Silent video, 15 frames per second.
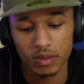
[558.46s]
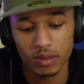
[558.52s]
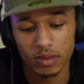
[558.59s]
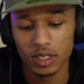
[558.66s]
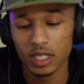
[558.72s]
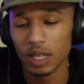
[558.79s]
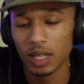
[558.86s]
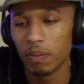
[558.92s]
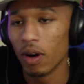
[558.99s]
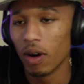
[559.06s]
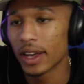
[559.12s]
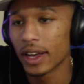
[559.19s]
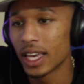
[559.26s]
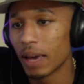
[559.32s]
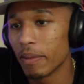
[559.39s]
The ball
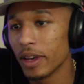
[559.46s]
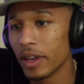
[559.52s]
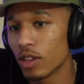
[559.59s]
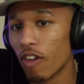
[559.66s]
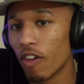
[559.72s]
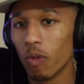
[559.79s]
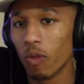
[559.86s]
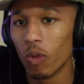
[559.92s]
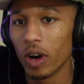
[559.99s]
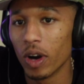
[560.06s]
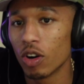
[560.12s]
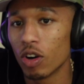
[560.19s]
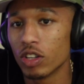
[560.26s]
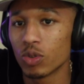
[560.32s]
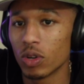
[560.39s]
can't be thrown from one
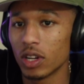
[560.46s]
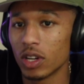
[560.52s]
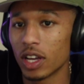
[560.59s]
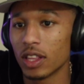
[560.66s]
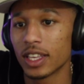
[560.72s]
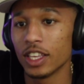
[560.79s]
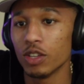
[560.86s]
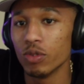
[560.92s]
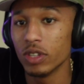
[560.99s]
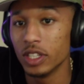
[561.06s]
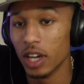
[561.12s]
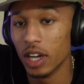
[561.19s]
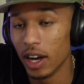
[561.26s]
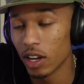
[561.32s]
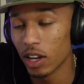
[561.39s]
goal to another. Can you
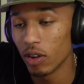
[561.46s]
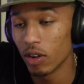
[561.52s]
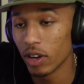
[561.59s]
dunk on here?